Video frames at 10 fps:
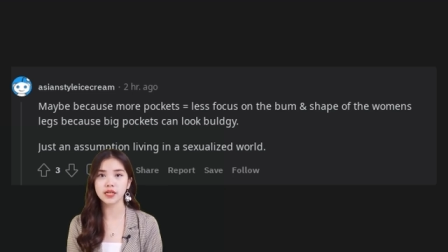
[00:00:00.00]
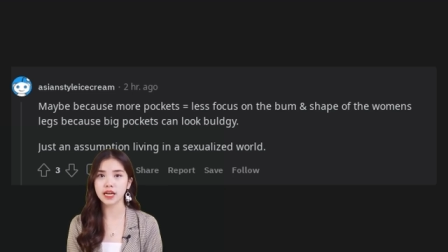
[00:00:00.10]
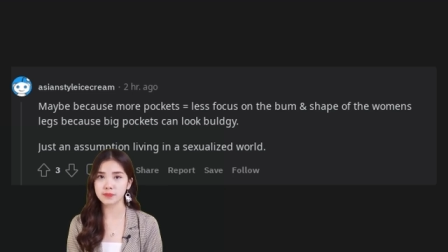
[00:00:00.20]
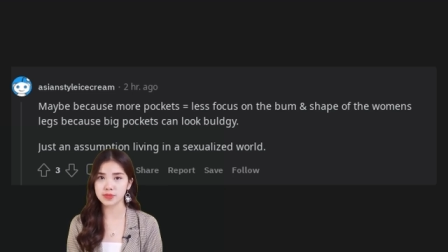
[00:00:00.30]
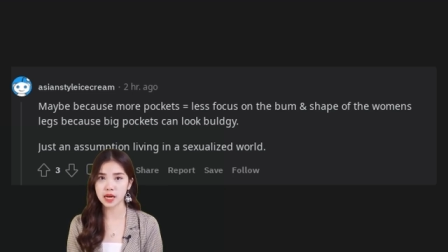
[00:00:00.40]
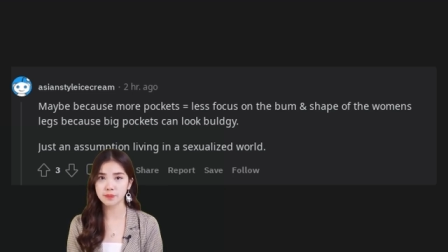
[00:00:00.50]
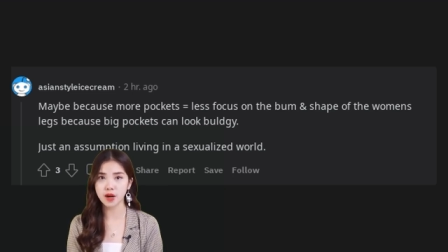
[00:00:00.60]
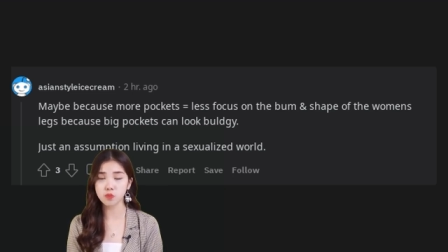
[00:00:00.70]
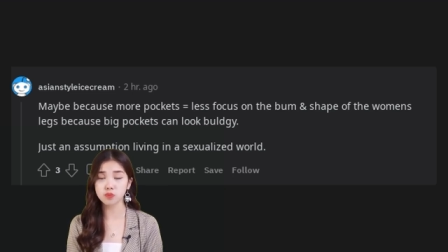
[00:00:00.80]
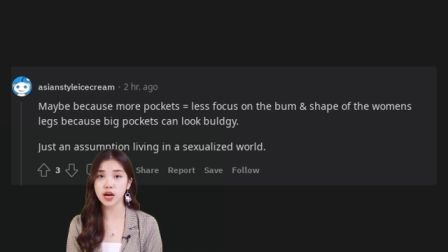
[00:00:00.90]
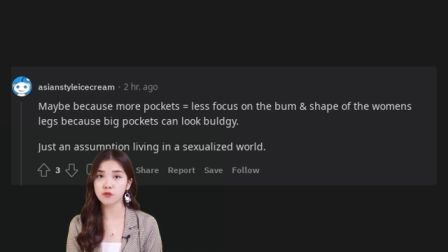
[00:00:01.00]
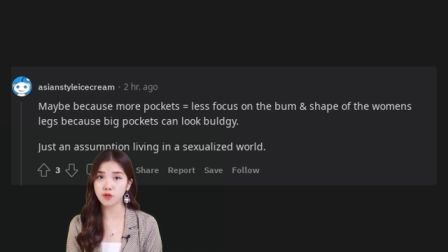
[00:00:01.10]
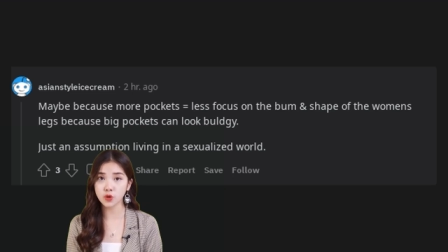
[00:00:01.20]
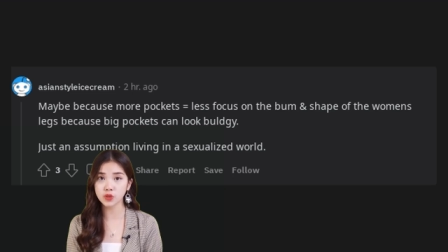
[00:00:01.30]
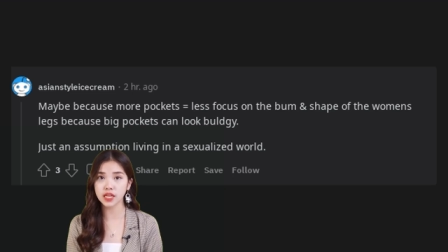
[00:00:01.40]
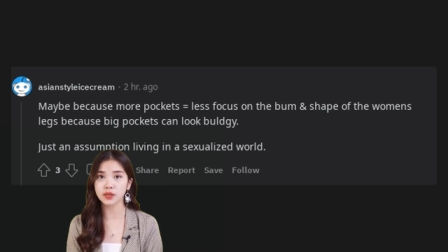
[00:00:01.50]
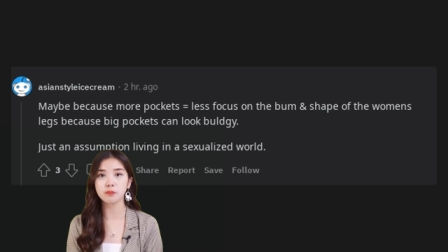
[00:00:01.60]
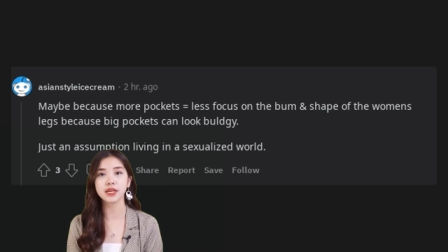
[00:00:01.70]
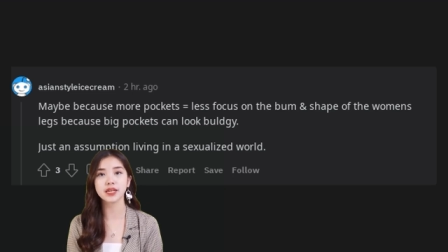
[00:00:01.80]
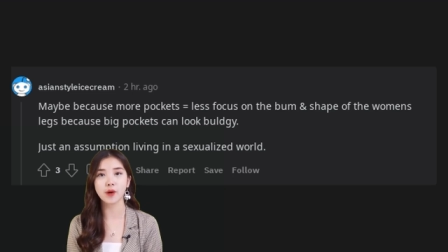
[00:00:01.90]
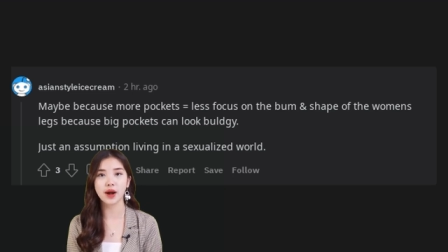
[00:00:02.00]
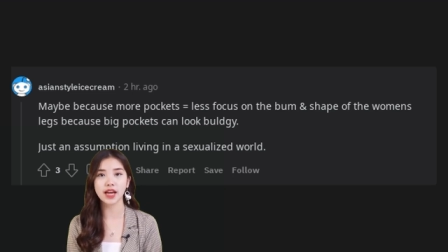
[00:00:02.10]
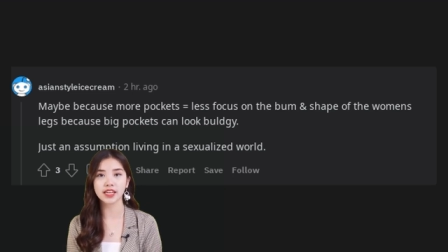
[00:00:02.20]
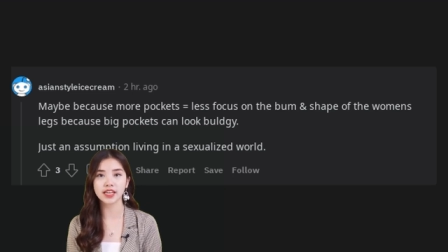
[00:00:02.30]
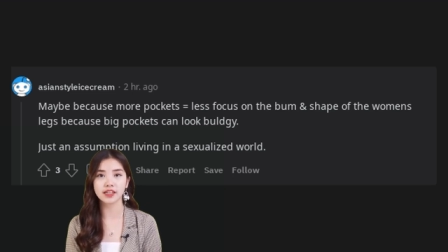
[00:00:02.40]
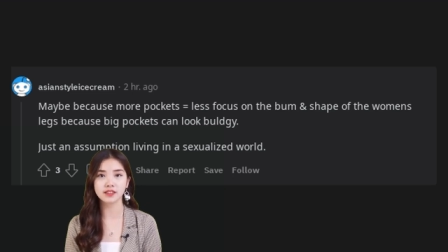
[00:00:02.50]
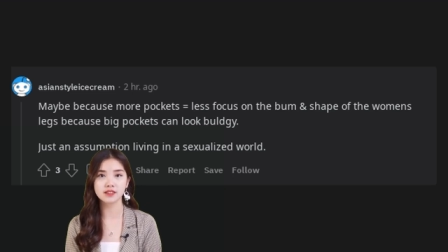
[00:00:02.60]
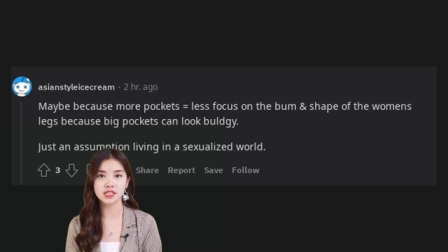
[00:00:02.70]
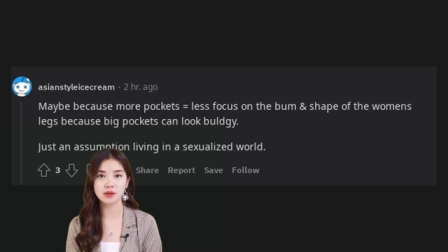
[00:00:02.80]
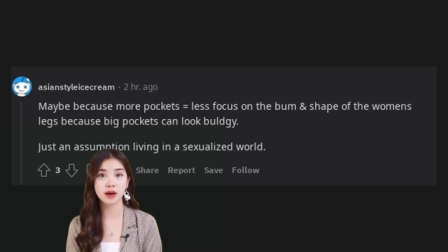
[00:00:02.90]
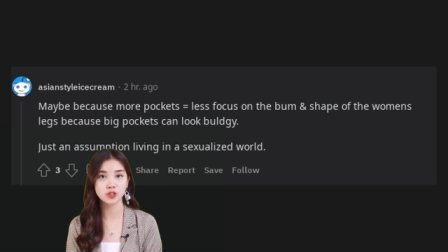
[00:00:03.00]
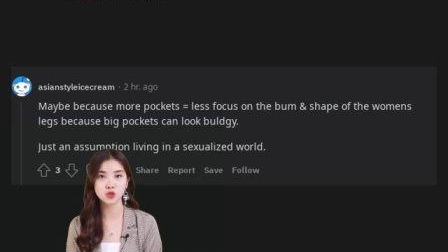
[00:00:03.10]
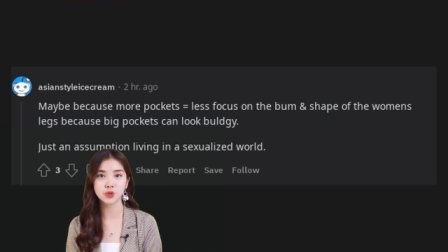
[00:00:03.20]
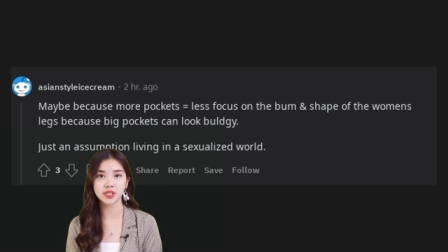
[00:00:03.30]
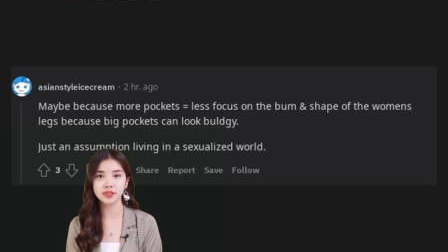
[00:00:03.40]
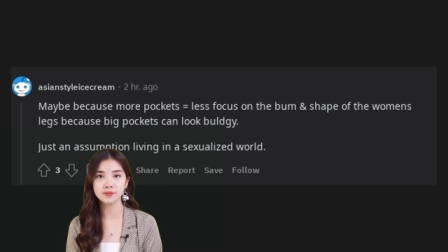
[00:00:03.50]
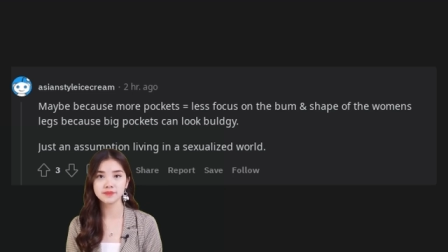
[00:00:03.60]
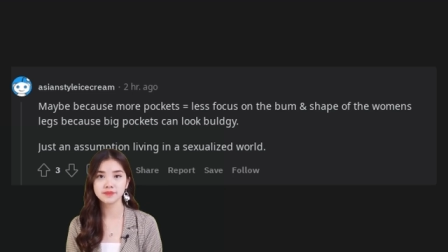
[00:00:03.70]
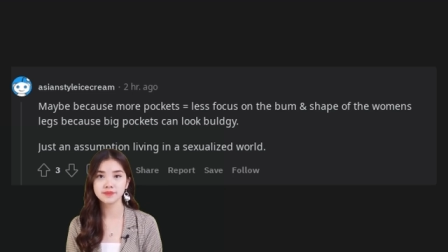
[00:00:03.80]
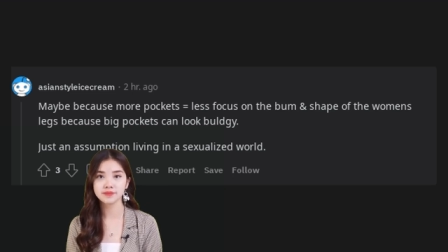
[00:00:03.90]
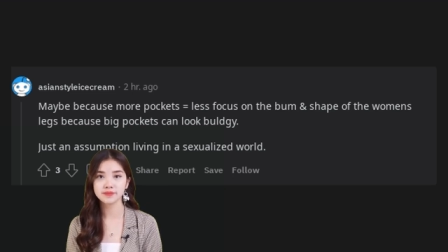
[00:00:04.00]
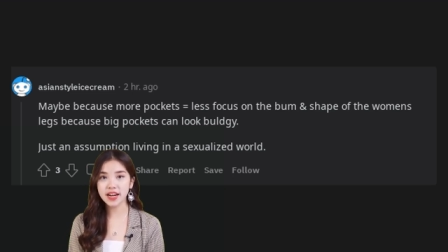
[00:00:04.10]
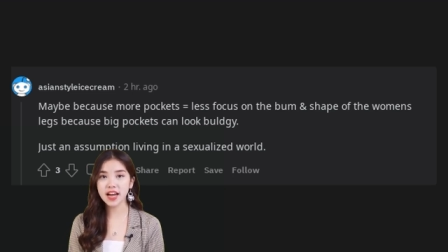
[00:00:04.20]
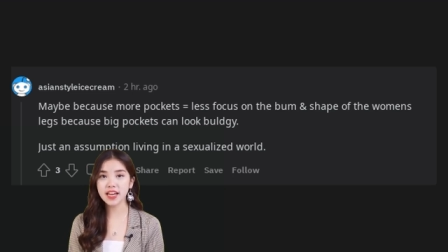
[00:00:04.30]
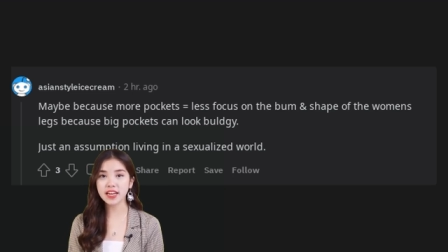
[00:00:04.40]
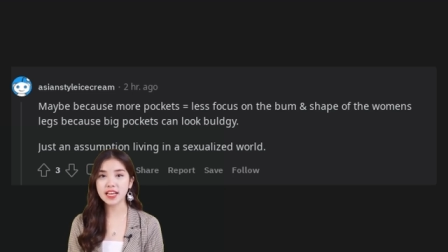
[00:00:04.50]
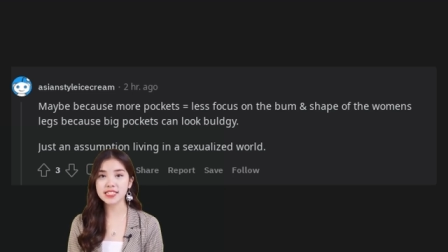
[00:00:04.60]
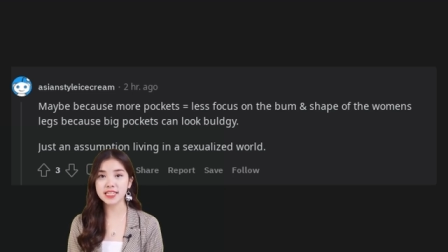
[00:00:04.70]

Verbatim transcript: can look bulgy. Just an assumption living in a sexualized world.